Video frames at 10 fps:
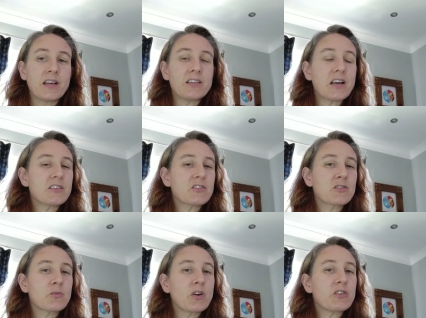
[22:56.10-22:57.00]
And
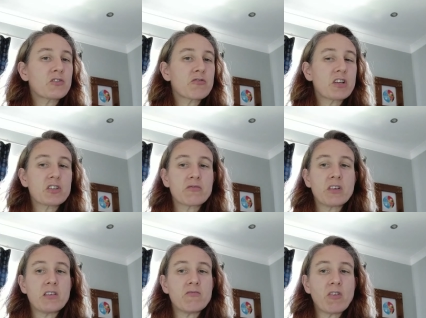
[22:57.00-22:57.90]
that's when the
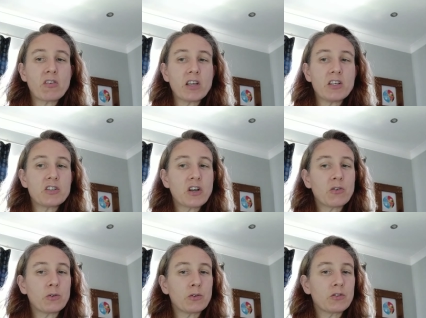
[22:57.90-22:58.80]
treachery rocky
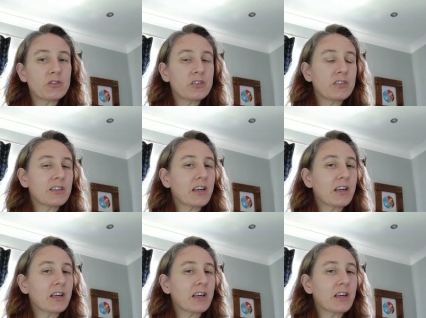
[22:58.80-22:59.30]
shoals